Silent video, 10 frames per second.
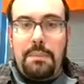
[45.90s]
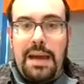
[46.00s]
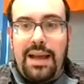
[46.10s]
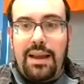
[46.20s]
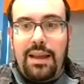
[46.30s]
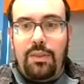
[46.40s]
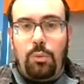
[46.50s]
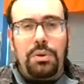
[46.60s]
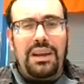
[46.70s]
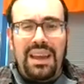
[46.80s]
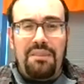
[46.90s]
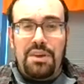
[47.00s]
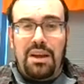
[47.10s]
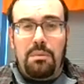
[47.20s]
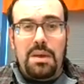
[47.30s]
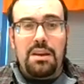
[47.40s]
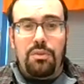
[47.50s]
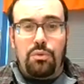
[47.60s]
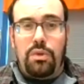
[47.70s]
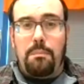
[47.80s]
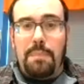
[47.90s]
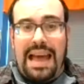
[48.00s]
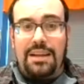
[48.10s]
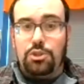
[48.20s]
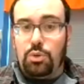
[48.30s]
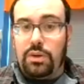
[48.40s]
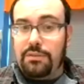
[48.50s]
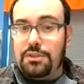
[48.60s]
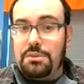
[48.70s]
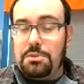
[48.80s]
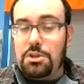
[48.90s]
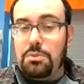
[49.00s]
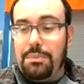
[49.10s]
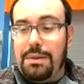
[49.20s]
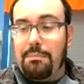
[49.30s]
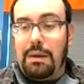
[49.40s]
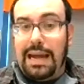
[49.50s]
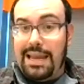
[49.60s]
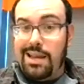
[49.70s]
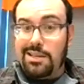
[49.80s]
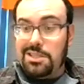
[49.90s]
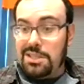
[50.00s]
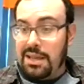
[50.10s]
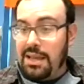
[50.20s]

the back, and they'll probably have you come in through the back door of Gym 2 would be my guess.